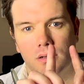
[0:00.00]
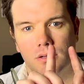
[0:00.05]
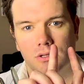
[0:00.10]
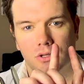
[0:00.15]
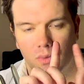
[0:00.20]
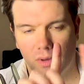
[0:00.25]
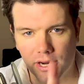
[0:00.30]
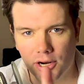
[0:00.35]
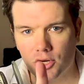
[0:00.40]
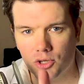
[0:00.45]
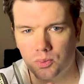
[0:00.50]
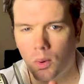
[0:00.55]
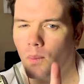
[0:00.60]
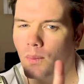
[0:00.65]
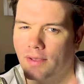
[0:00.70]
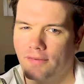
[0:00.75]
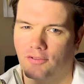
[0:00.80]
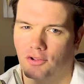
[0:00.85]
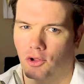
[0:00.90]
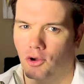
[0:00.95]
So here's what
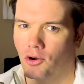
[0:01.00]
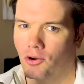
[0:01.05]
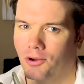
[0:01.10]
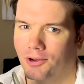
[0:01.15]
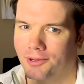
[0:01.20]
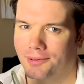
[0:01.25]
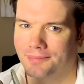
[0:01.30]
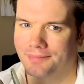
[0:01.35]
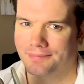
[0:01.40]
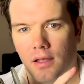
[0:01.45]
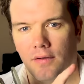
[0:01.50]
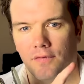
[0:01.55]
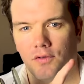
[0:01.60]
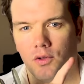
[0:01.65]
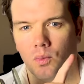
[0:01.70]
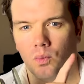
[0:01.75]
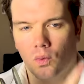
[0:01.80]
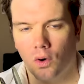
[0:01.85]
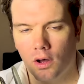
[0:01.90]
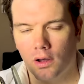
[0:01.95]
we've learned. If
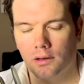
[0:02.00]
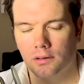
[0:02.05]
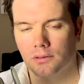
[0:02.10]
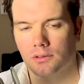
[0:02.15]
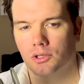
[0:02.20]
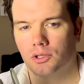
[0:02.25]
you want